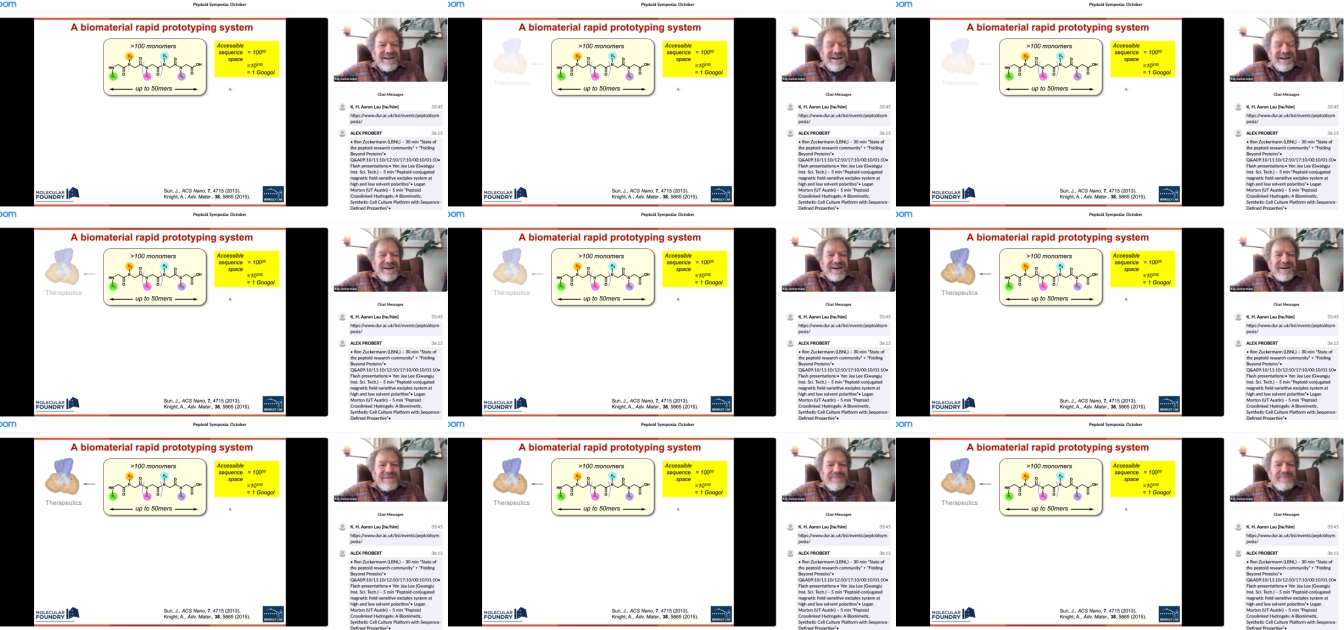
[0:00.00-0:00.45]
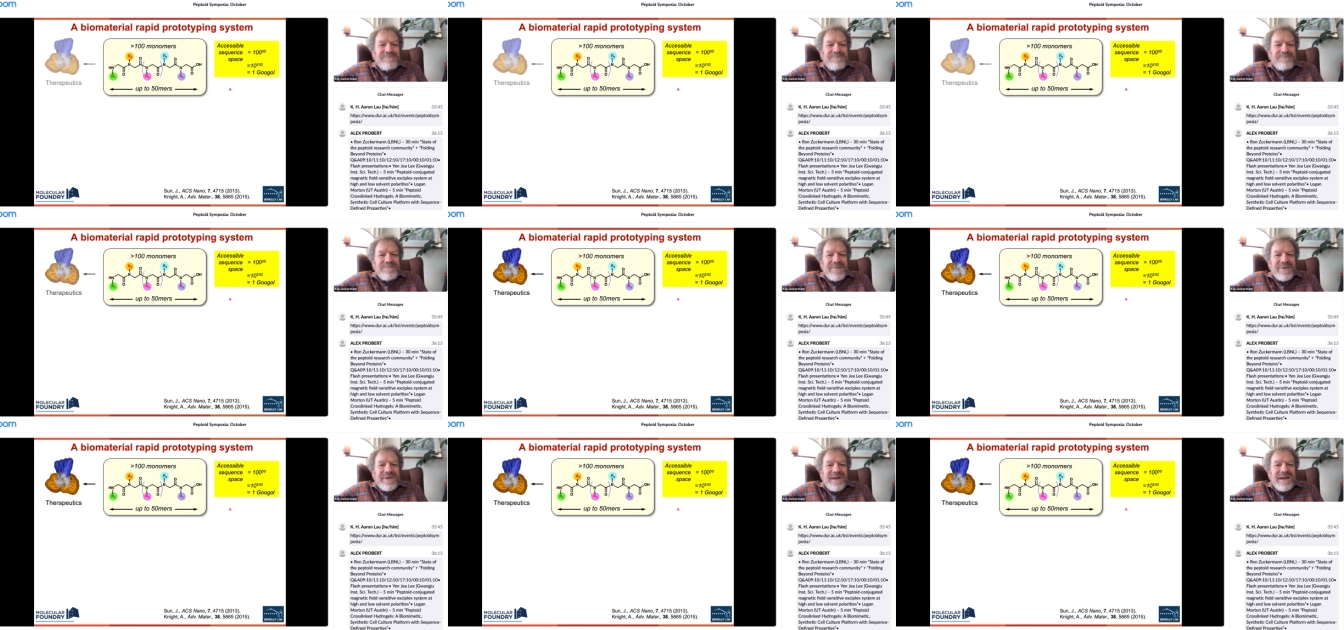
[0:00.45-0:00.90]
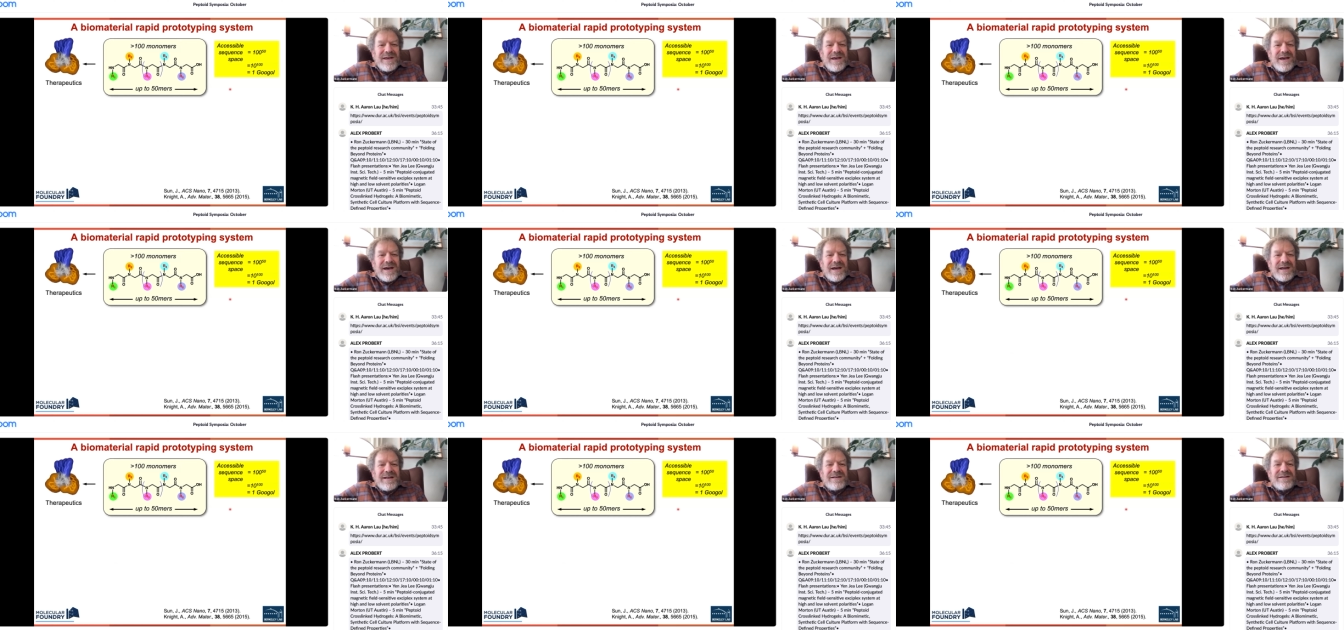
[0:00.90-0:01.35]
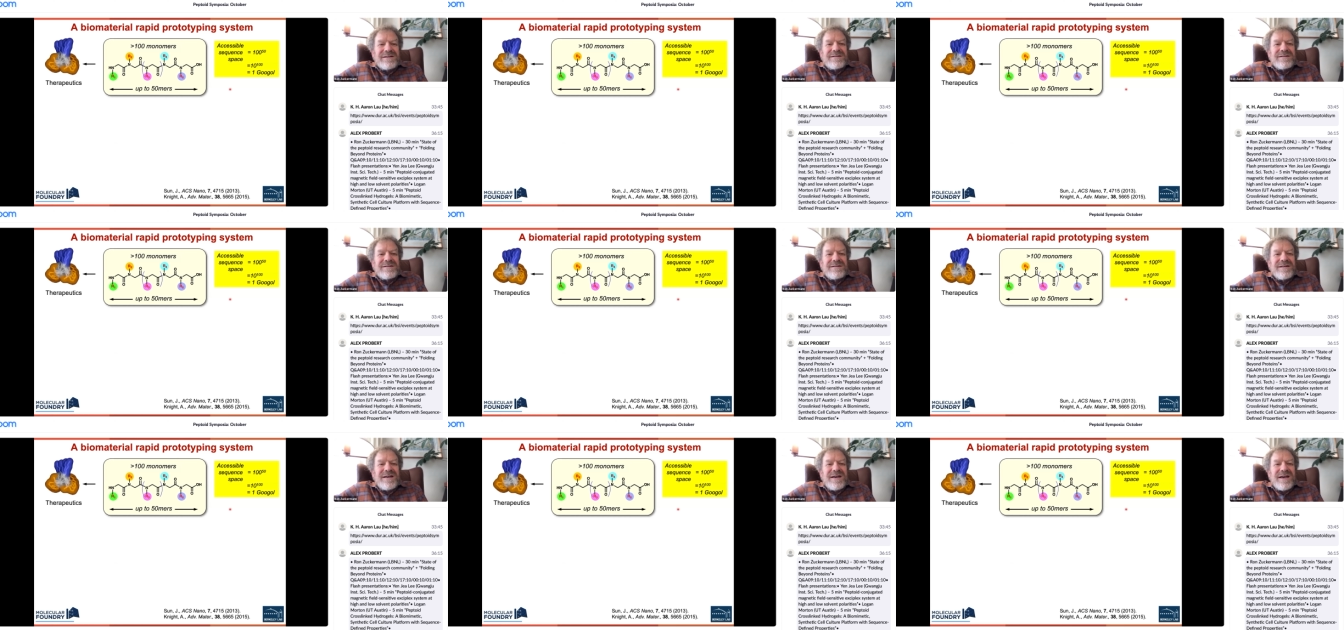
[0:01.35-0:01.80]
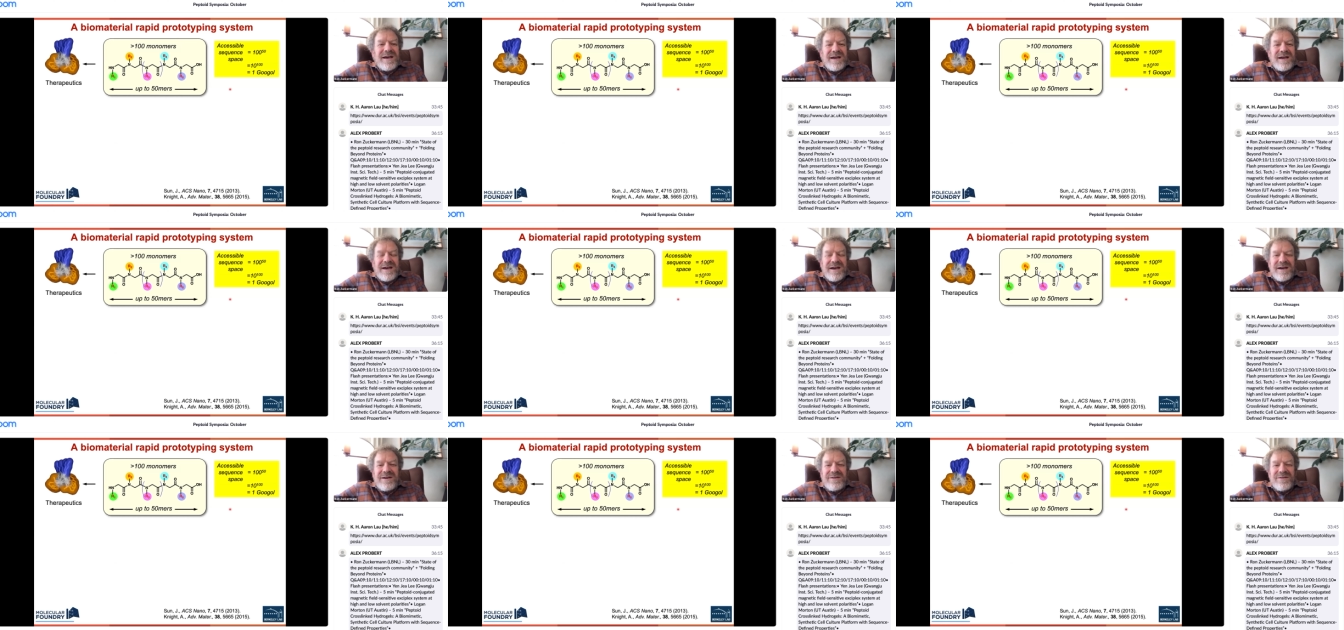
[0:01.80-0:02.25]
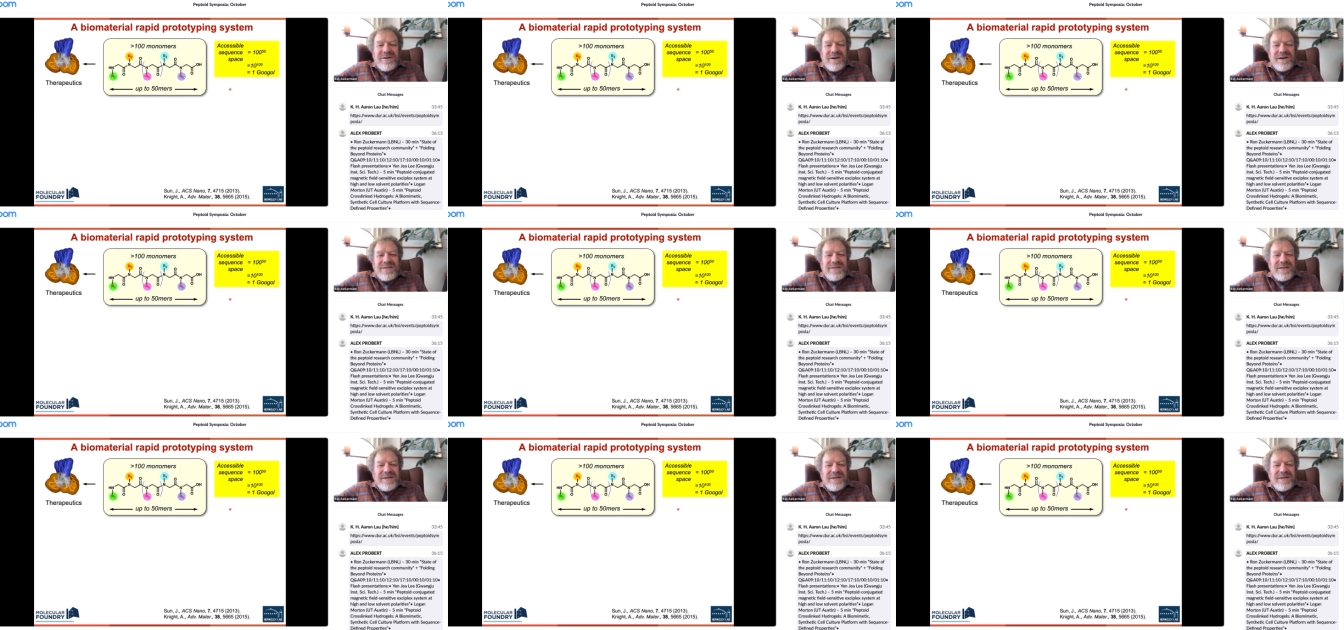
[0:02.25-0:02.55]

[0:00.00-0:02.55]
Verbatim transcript: Um, and I